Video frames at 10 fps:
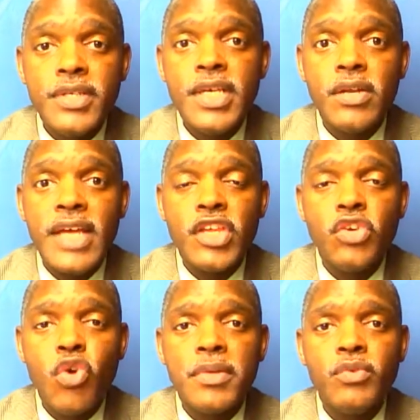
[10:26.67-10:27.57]
deal like they
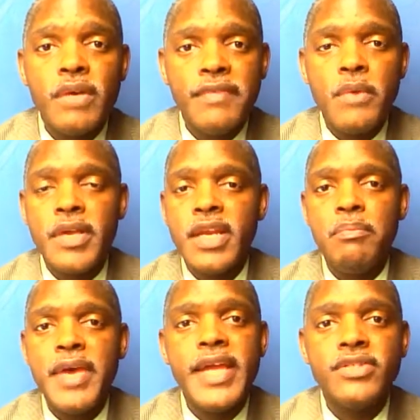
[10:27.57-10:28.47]
normally would if they were getting
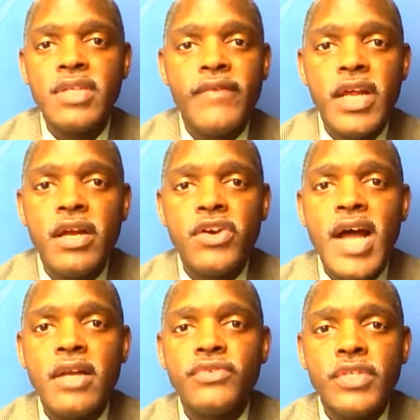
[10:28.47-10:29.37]
paid $700, $800
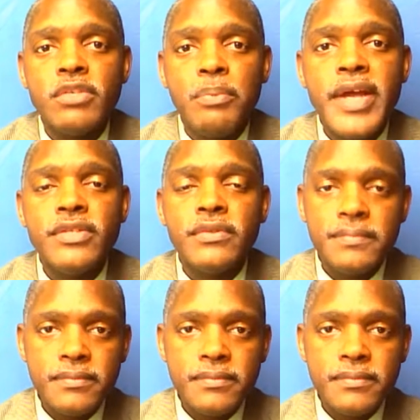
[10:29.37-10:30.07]
for this appraisal.